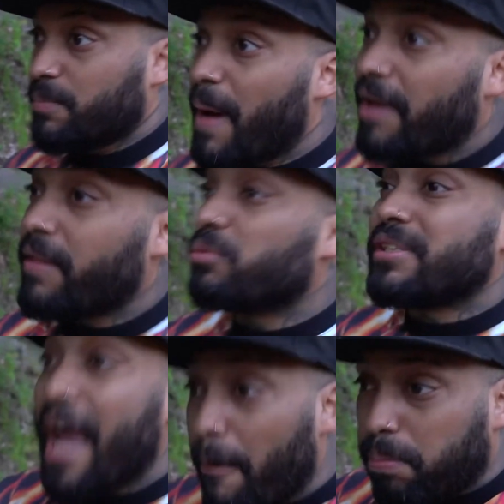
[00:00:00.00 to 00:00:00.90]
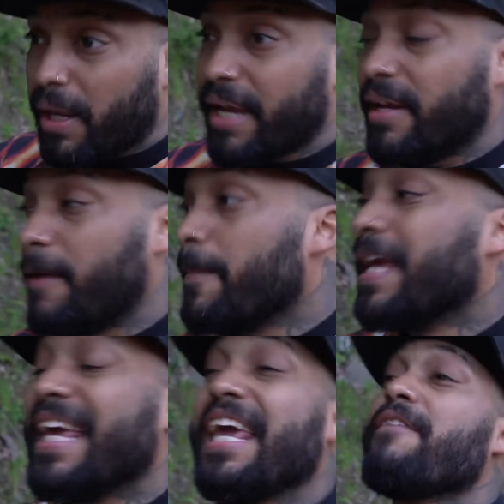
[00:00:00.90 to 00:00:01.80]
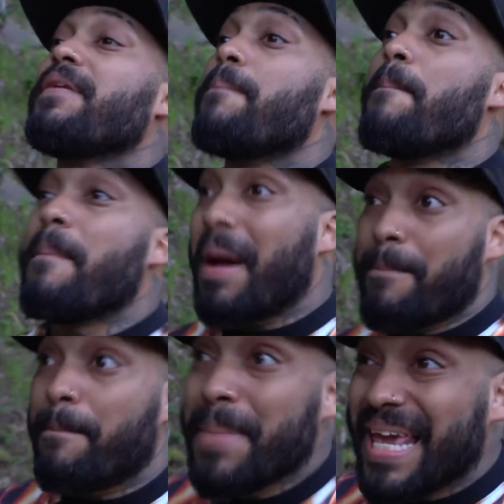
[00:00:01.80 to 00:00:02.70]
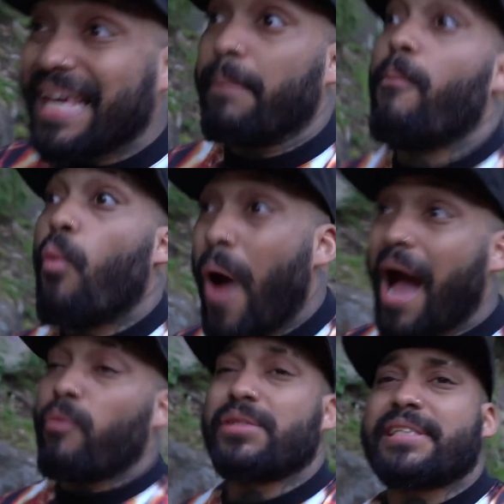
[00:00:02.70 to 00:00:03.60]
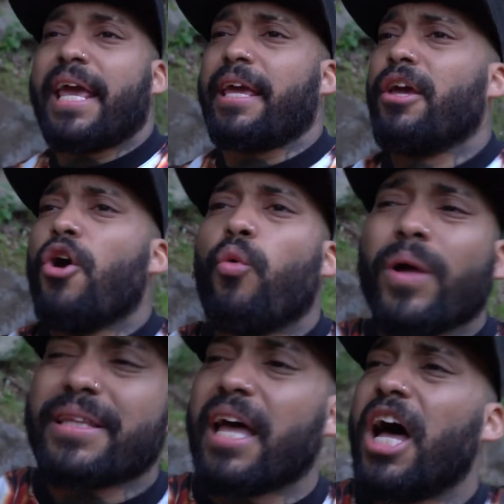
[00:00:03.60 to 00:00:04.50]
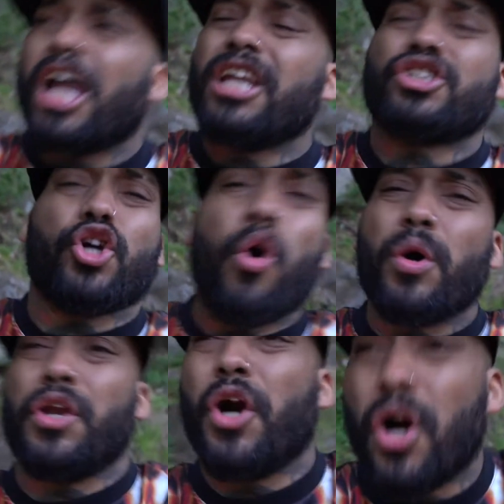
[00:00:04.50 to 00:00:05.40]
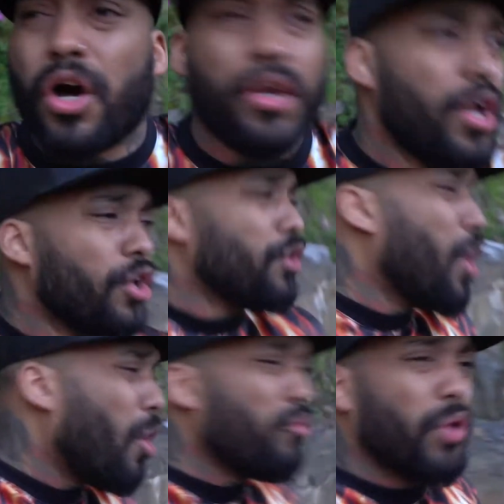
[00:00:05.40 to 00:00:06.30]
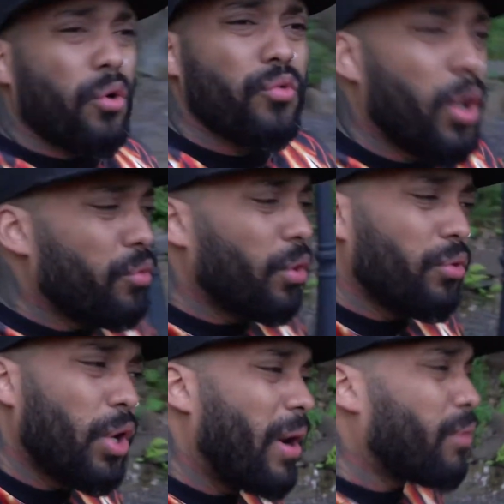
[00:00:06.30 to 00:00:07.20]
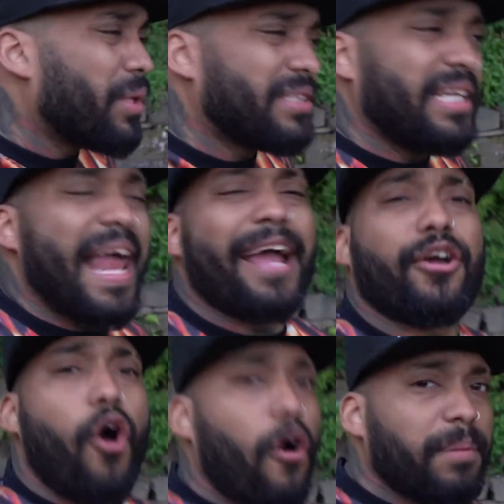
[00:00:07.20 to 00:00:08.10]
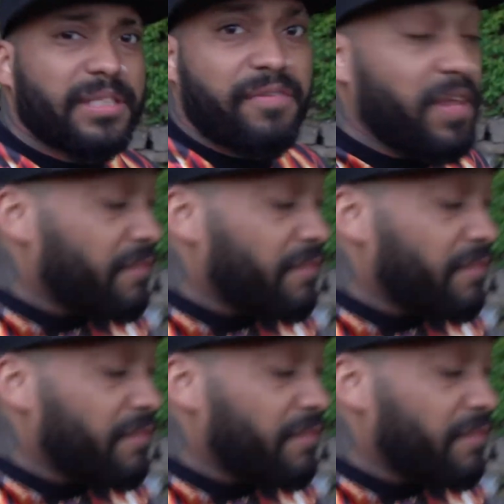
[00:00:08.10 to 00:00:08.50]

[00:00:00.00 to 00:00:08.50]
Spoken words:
about it. It was downplaying it. Even moi was saying, what the hell is going on? No. I don't want to see that garbage of an